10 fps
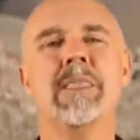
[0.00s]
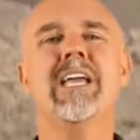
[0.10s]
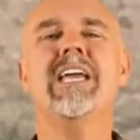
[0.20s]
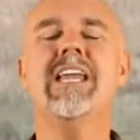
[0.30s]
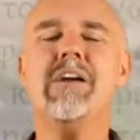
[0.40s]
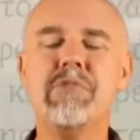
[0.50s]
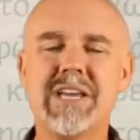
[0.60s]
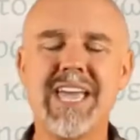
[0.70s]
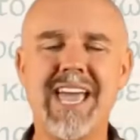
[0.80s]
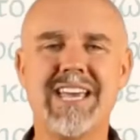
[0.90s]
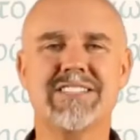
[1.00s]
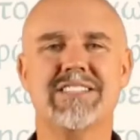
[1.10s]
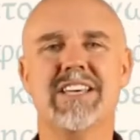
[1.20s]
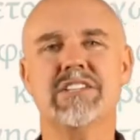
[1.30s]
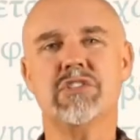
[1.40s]
In every case,
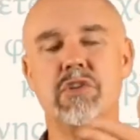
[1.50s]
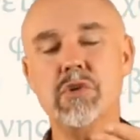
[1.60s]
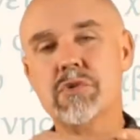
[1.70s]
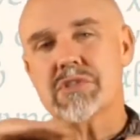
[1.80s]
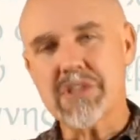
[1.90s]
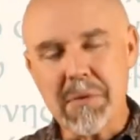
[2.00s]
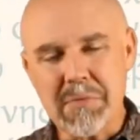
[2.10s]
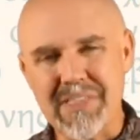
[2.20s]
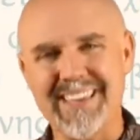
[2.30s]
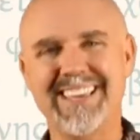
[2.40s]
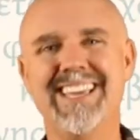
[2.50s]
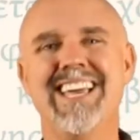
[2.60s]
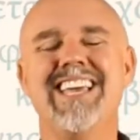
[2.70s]
the to something